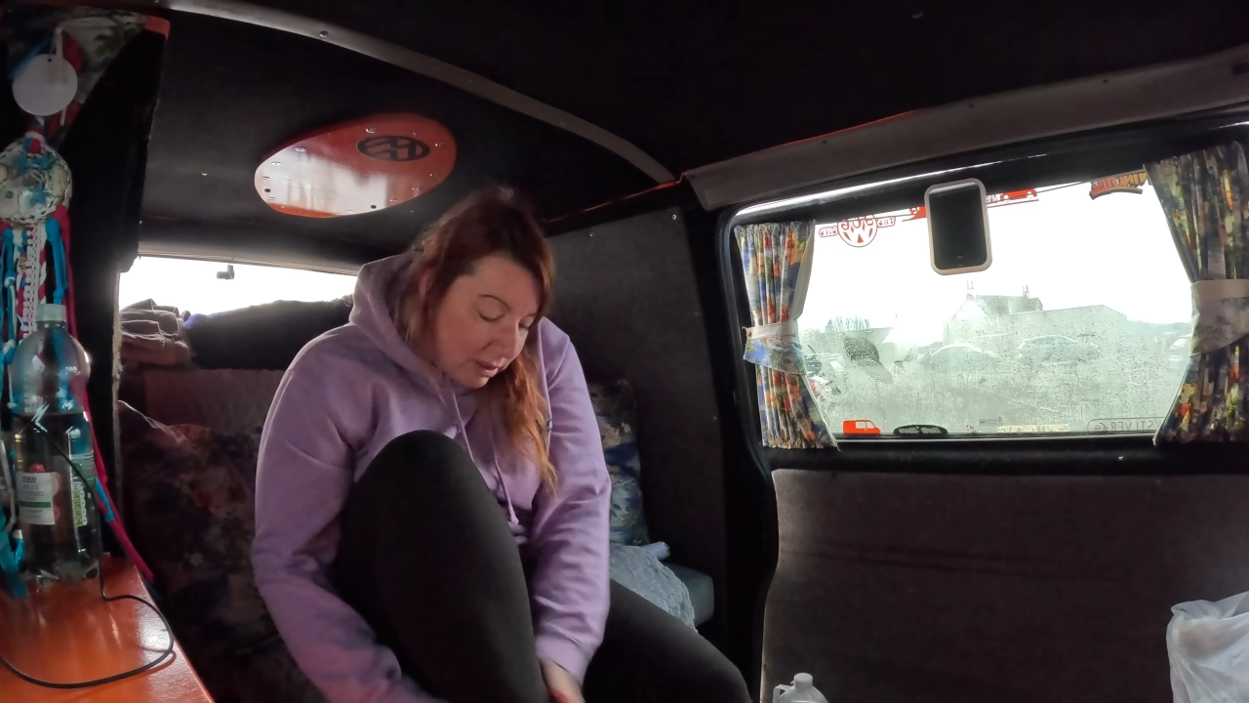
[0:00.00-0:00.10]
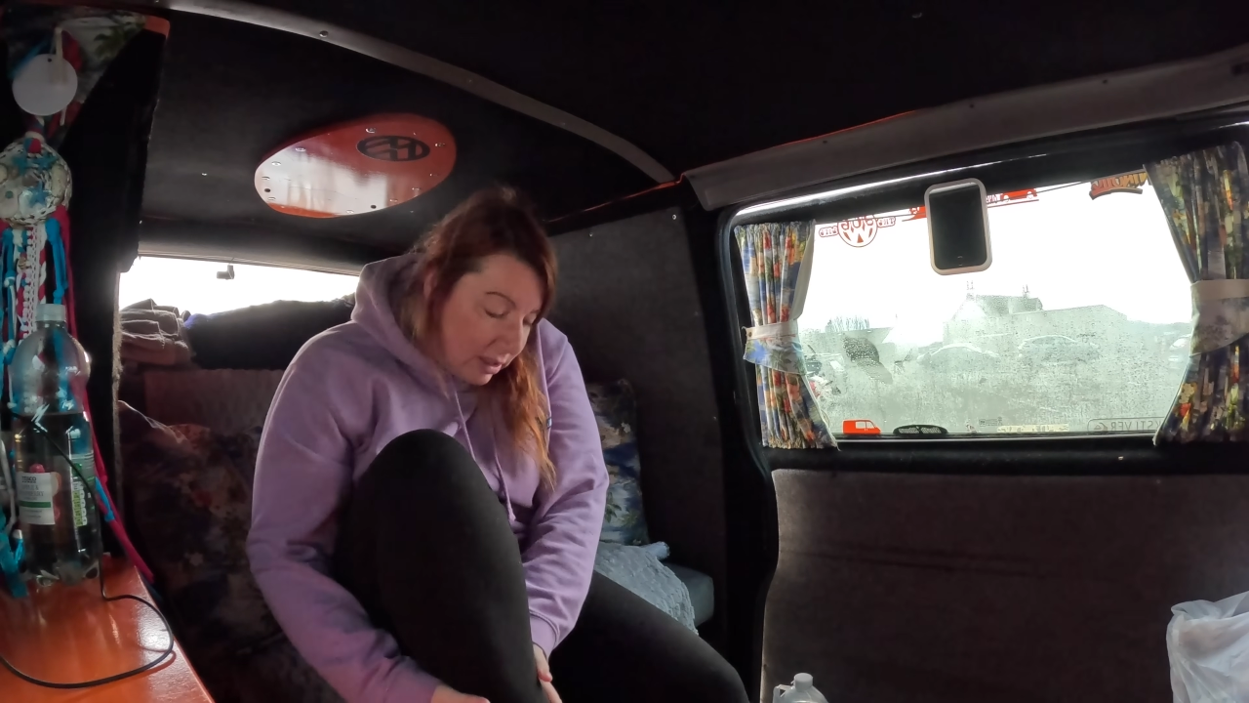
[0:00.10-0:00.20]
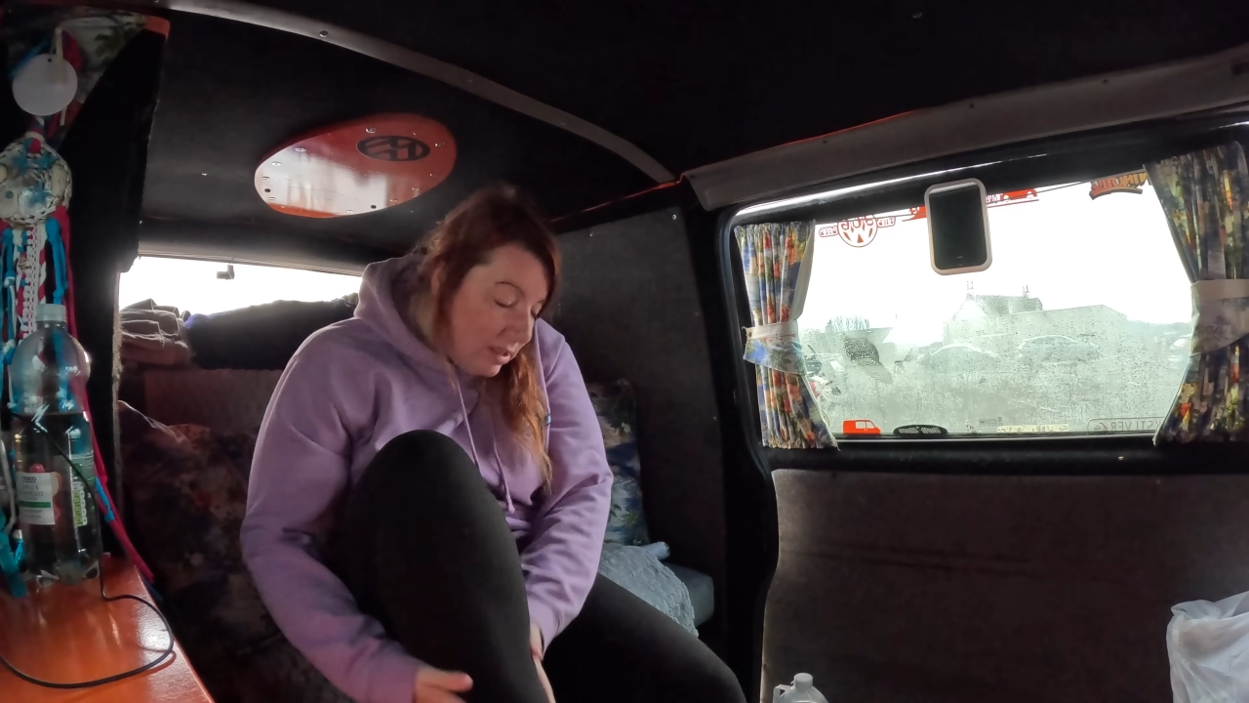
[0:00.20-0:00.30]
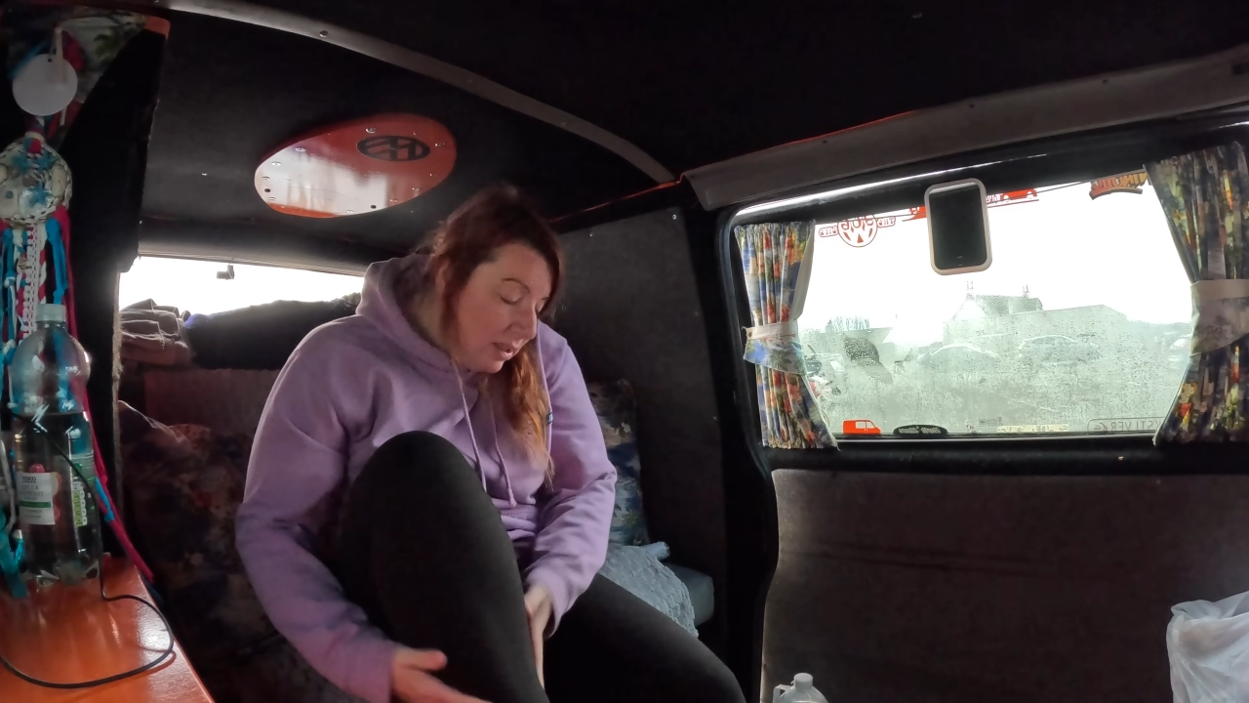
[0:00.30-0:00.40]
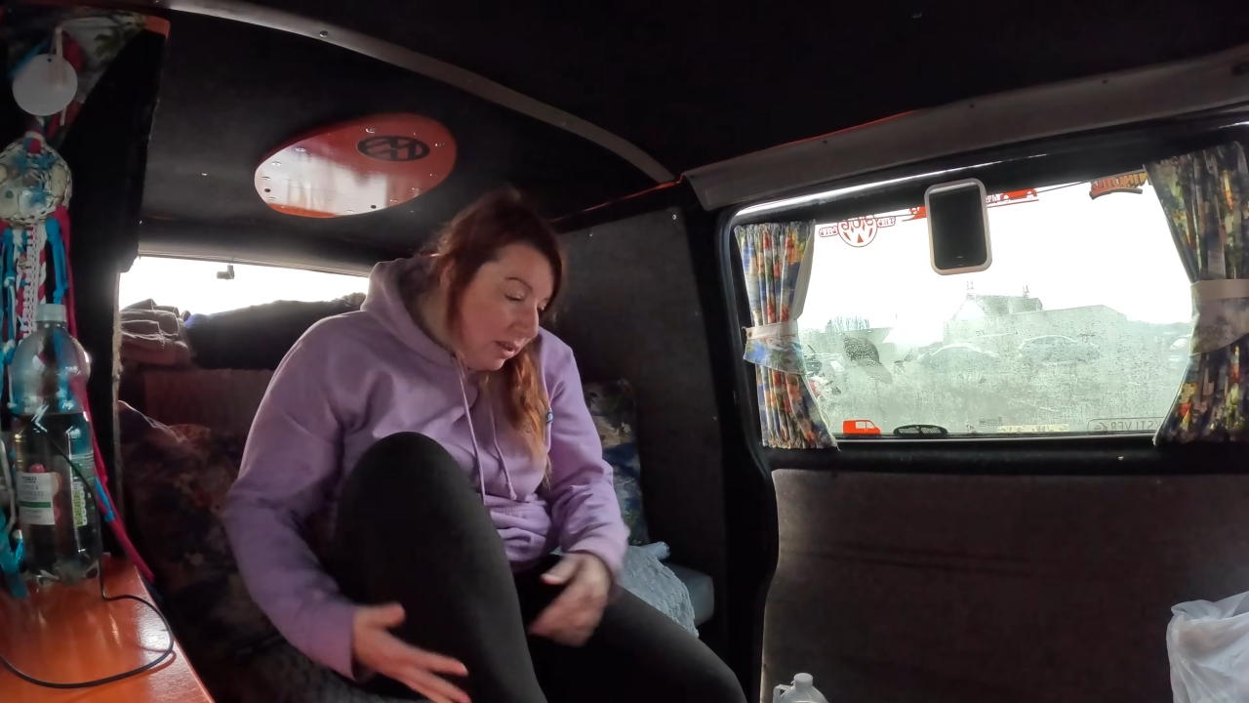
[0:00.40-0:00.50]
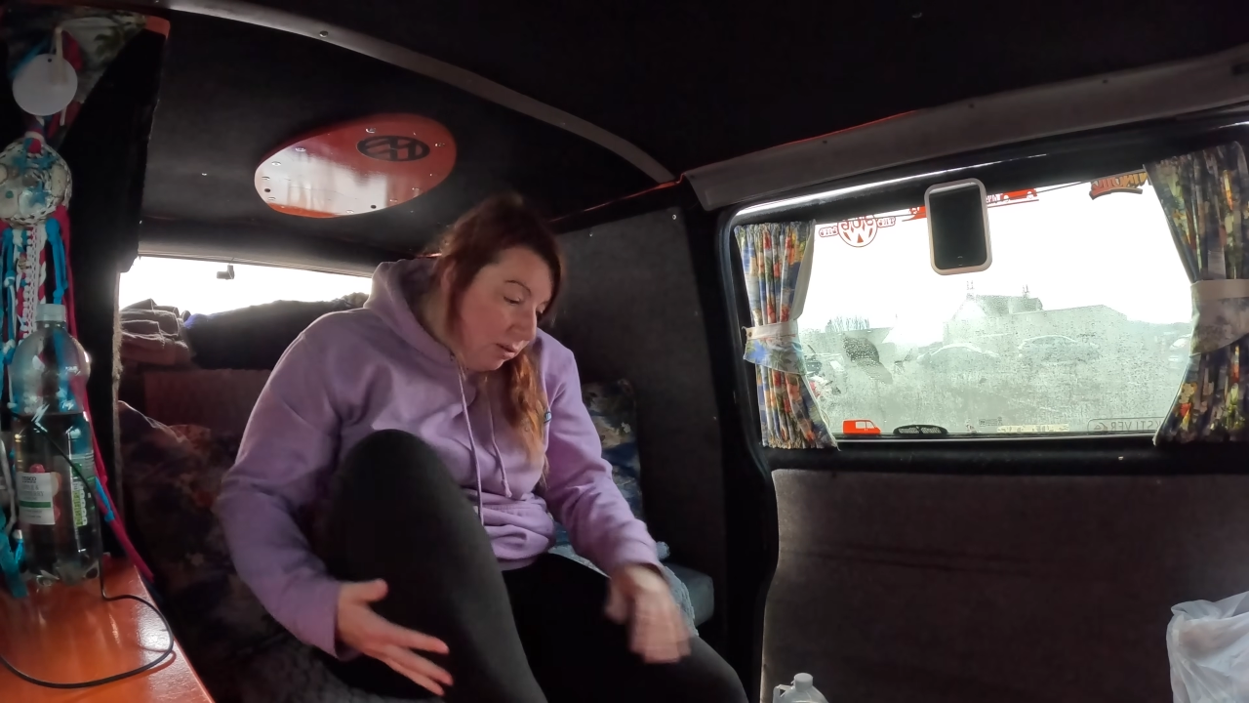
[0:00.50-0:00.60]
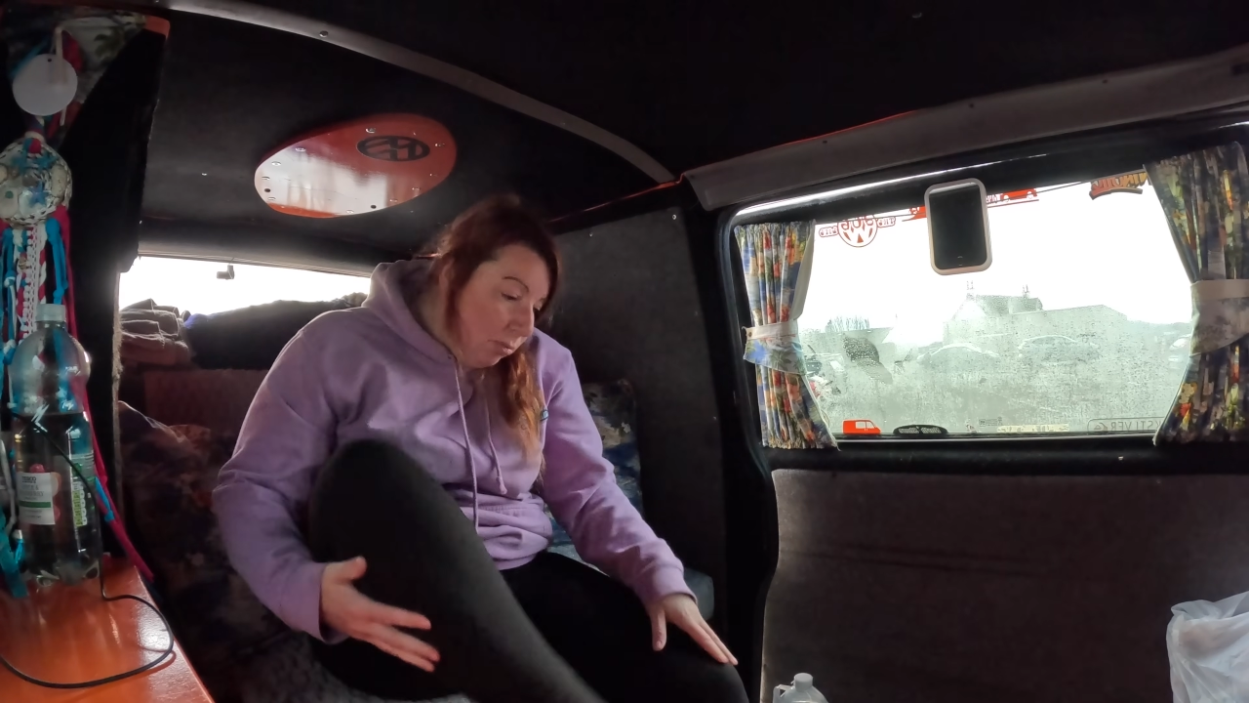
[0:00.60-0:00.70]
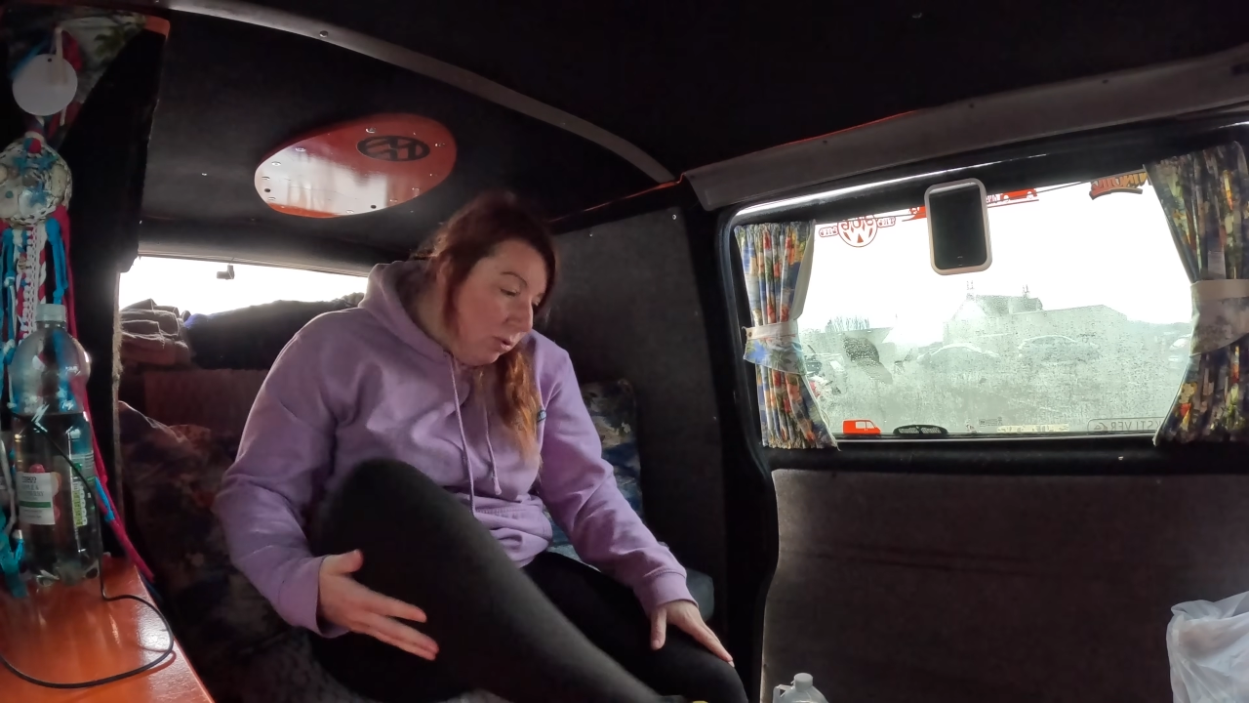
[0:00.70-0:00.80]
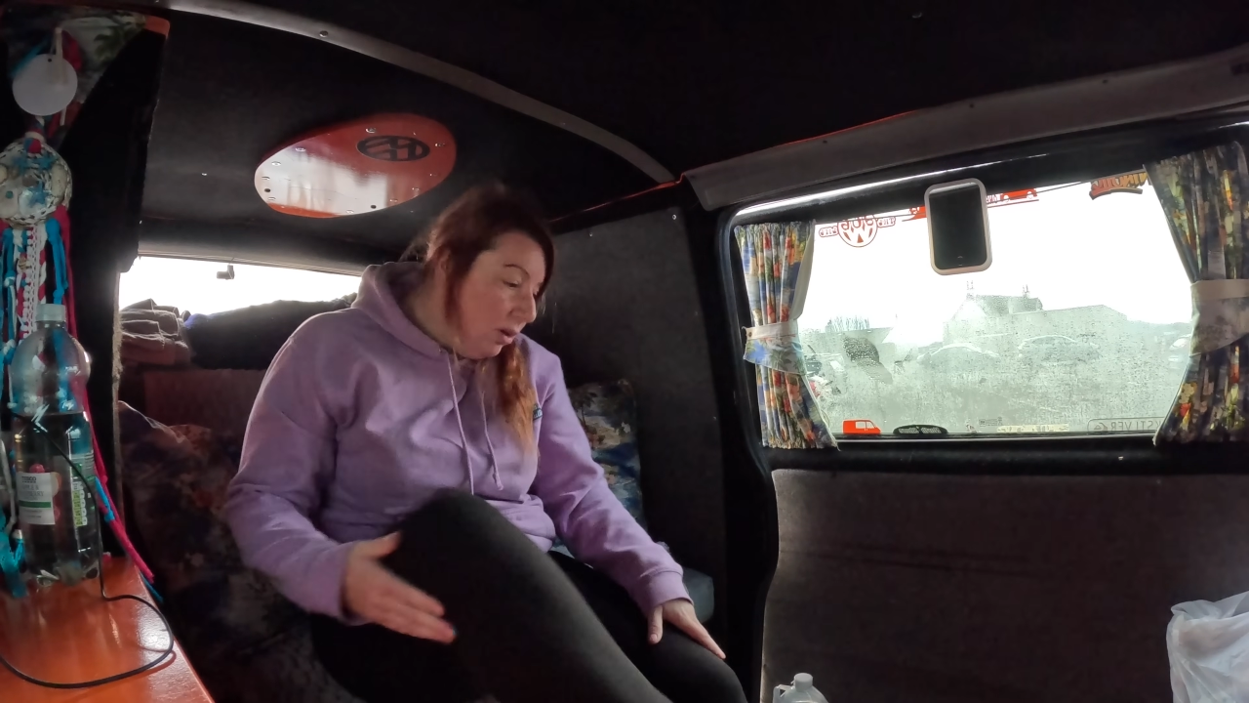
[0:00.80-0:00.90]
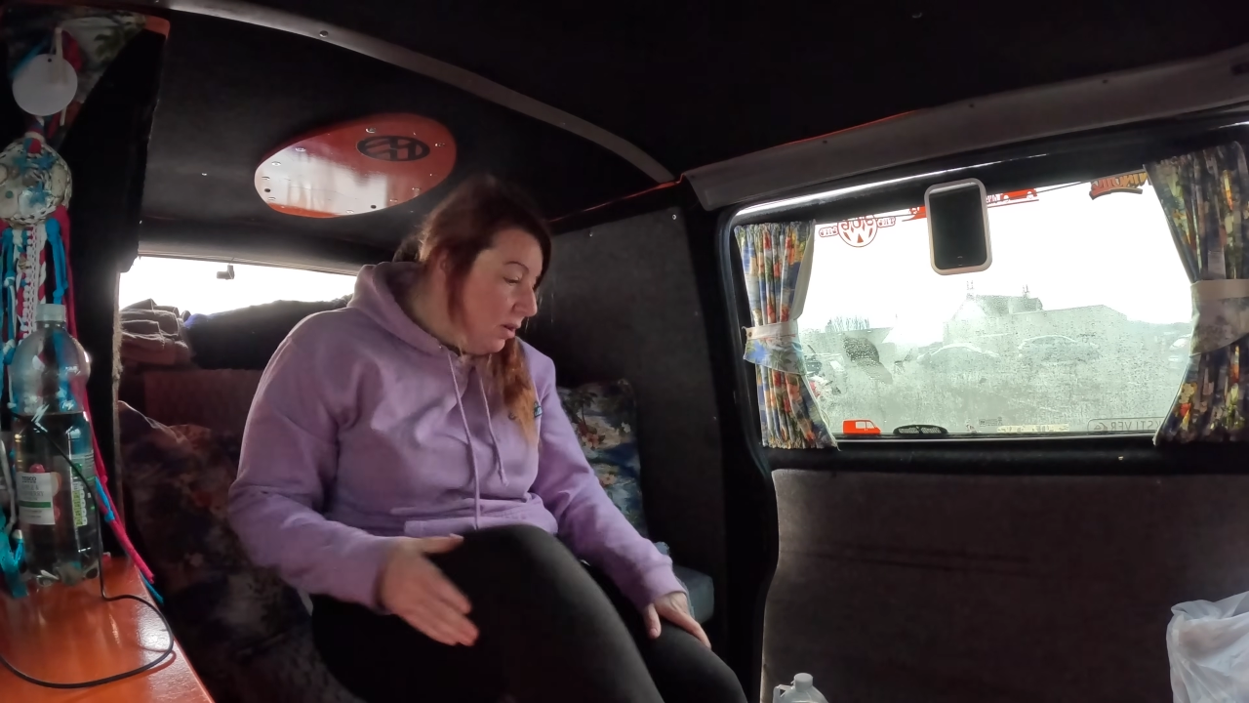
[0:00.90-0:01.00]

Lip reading: diesel heater don't work,